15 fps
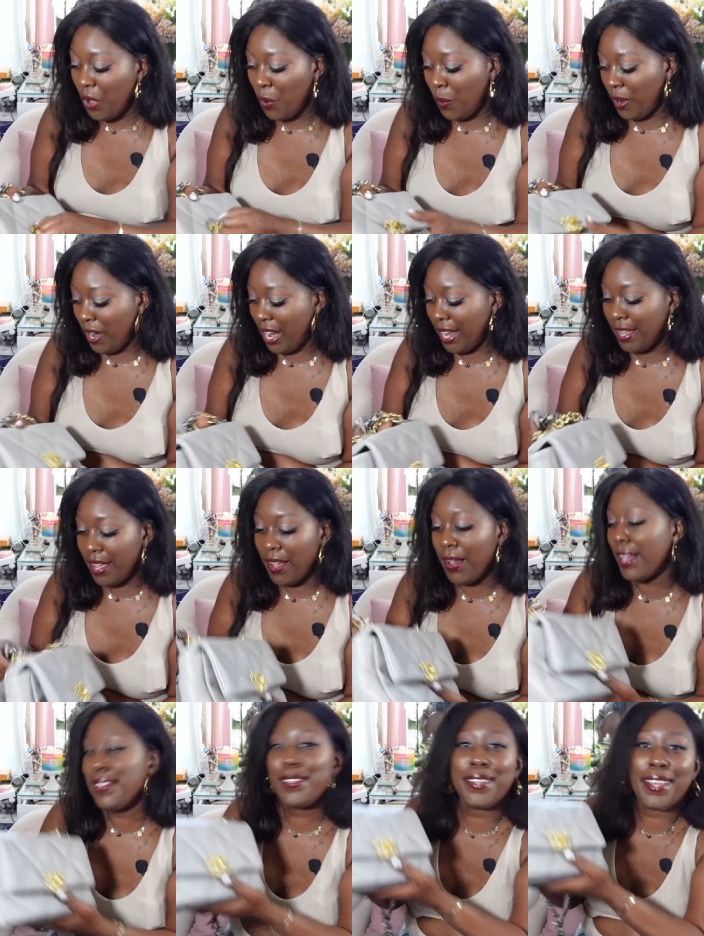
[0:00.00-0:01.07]
where I go.
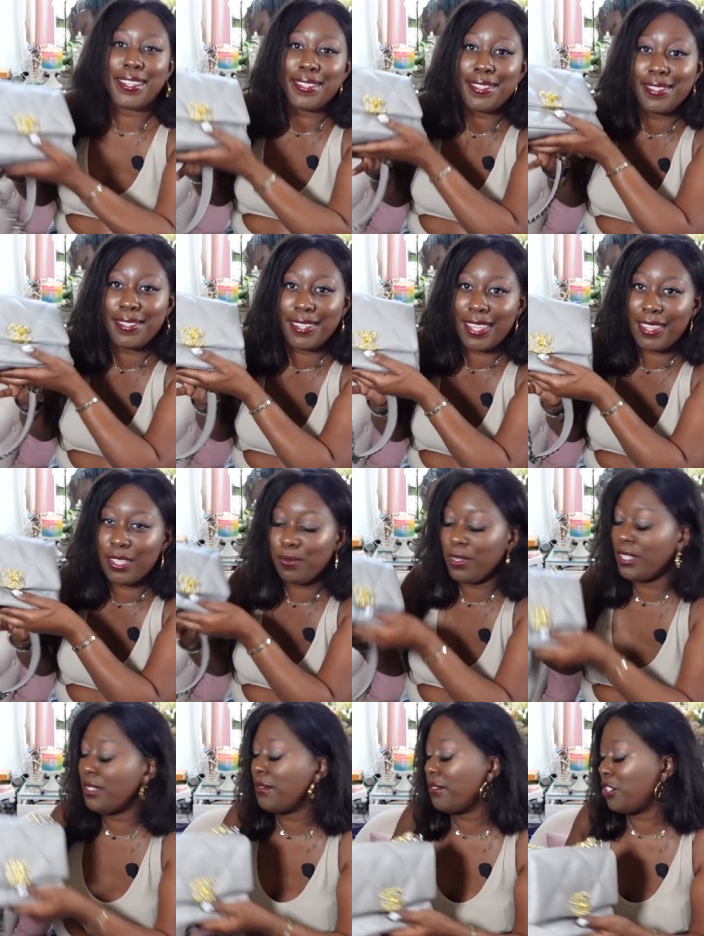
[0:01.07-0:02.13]
As you guys can see, this
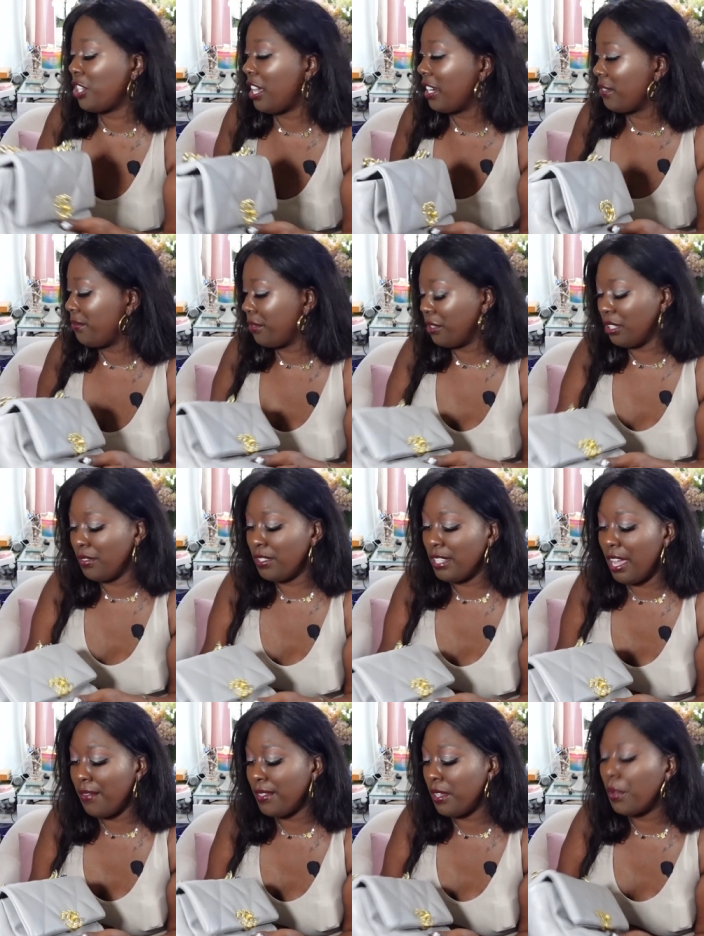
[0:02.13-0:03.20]
one's chock full of
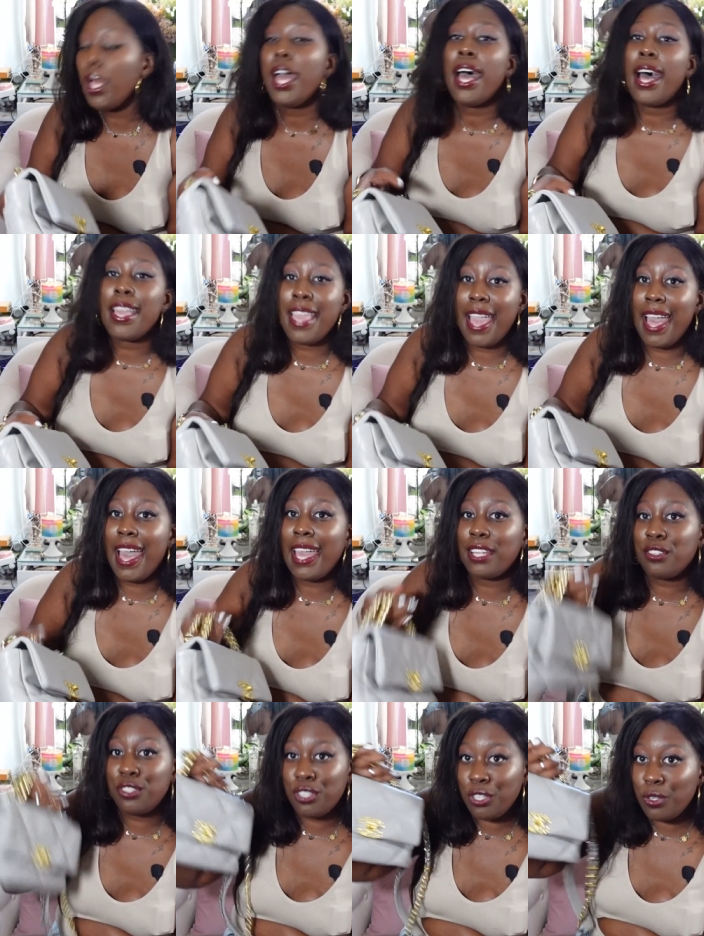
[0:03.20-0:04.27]
stuff. So yeah,
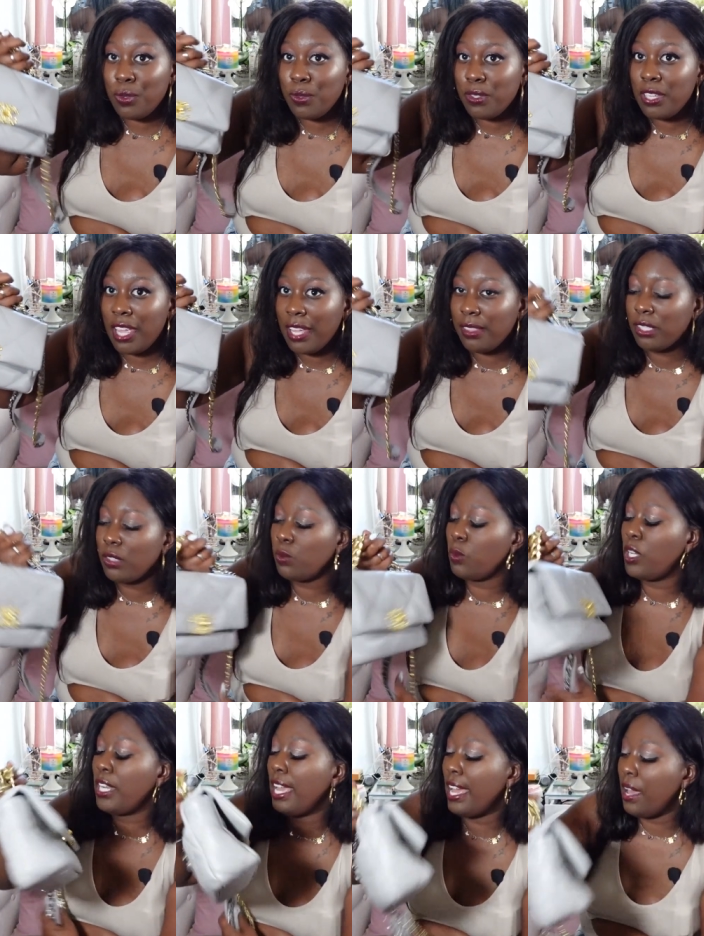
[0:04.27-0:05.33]
I do take this
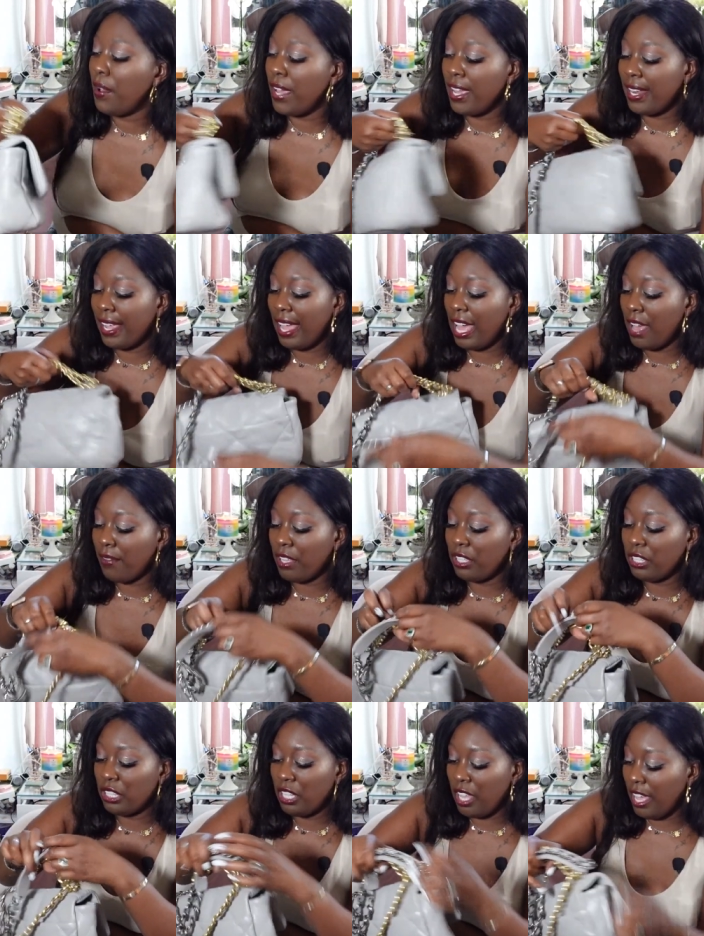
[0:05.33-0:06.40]
one out and I have a
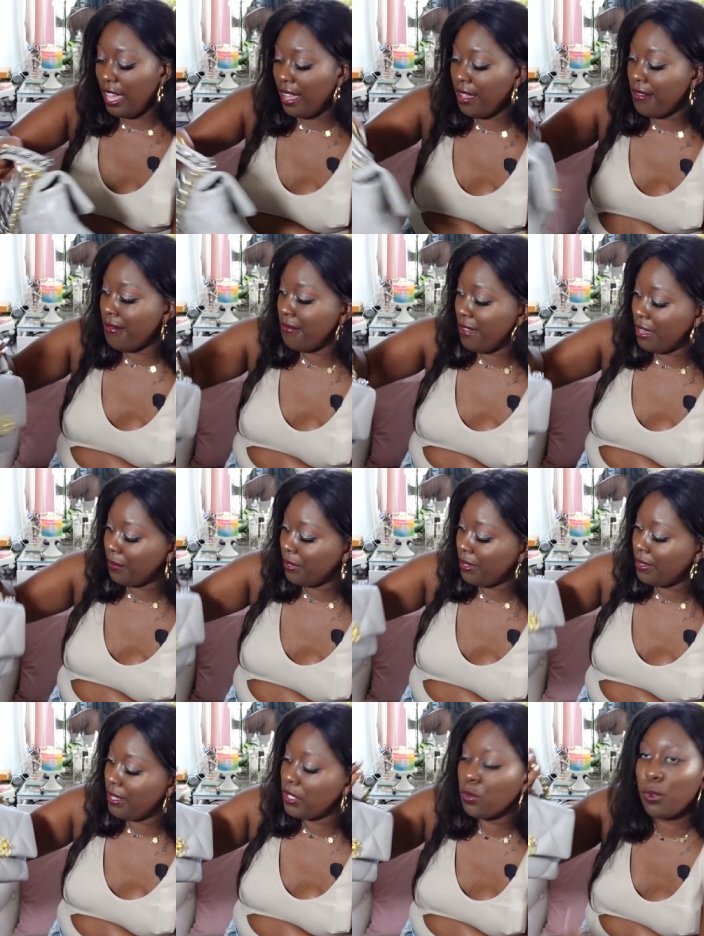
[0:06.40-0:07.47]
lot of fun
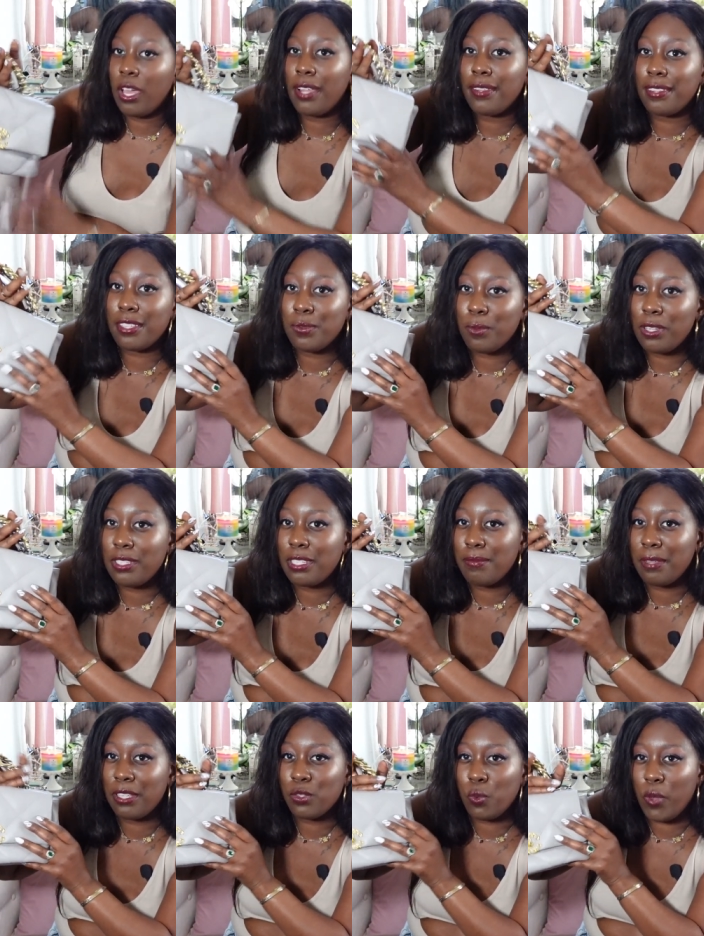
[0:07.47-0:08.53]
with this one. This one to
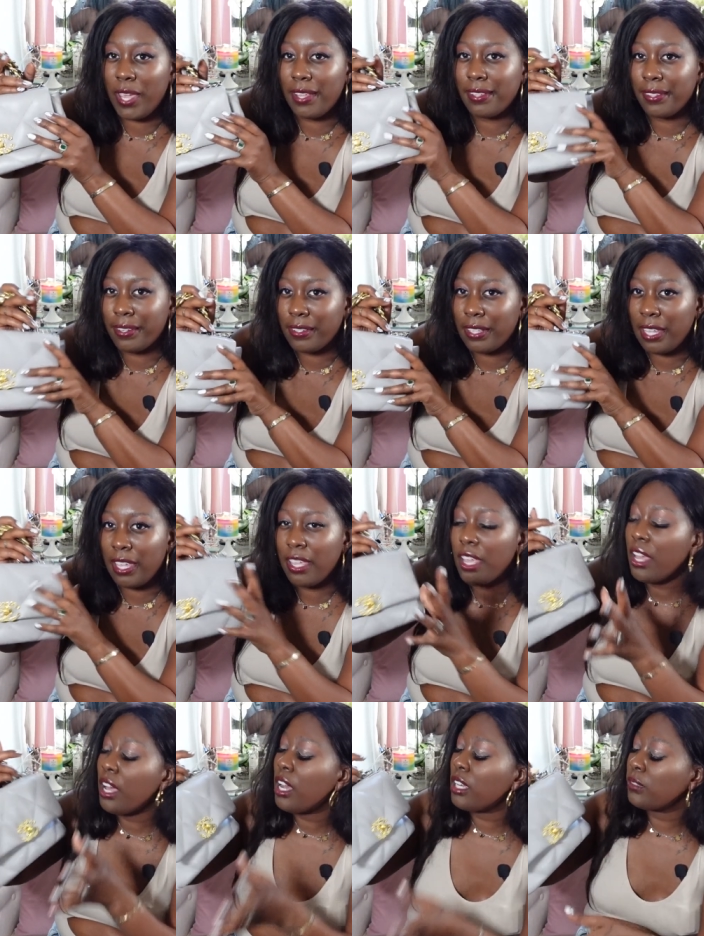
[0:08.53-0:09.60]
me is quite clearly
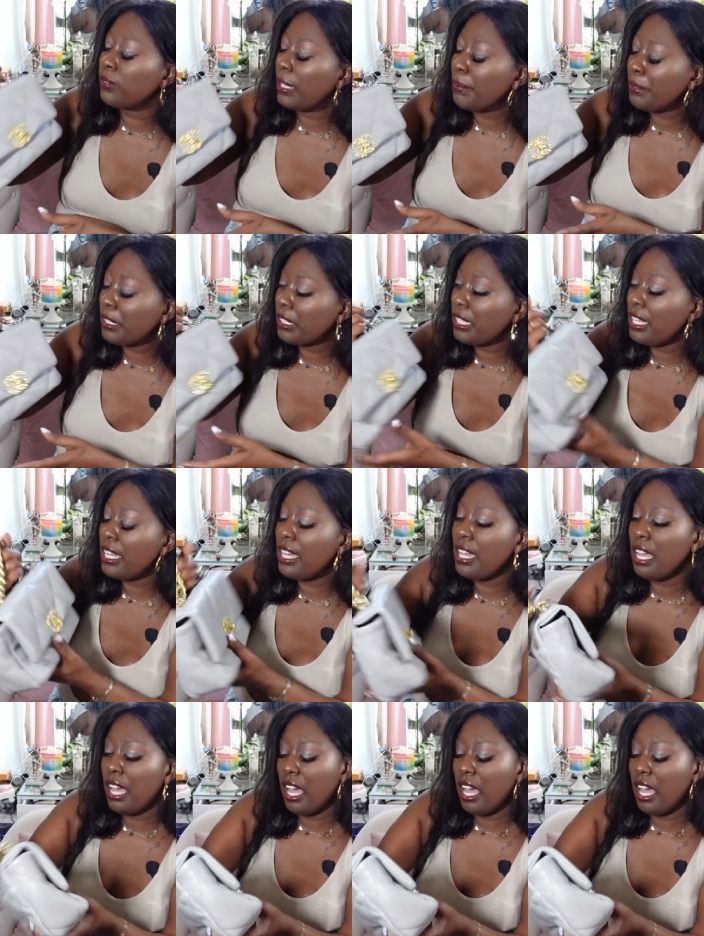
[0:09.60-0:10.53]
a replica,